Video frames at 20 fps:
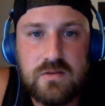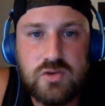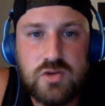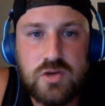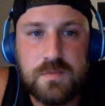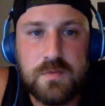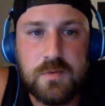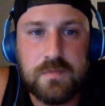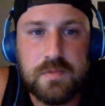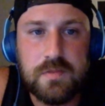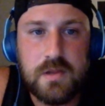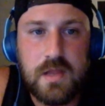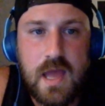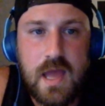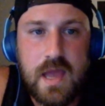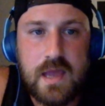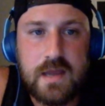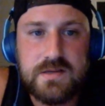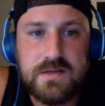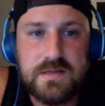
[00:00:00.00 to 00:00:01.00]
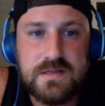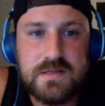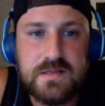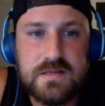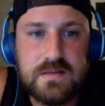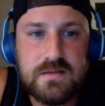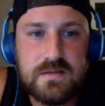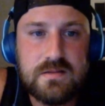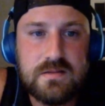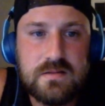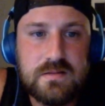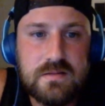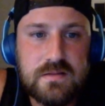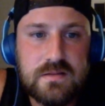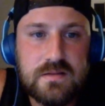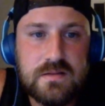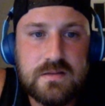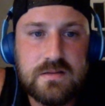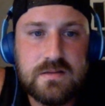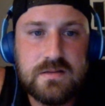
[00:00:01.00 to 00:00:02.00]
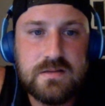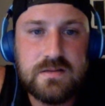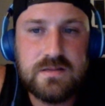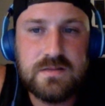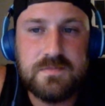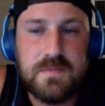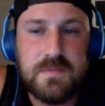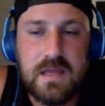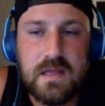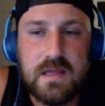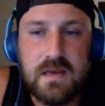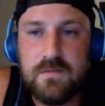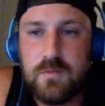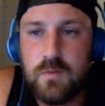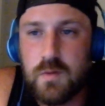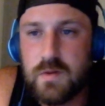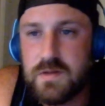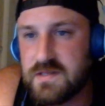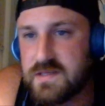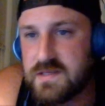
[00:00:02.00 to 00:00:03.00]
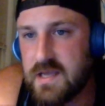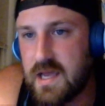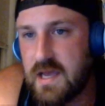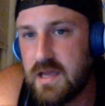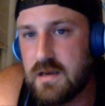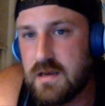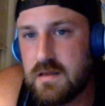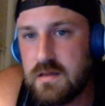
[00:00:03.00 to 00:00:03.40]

triple black, just making everyone sad.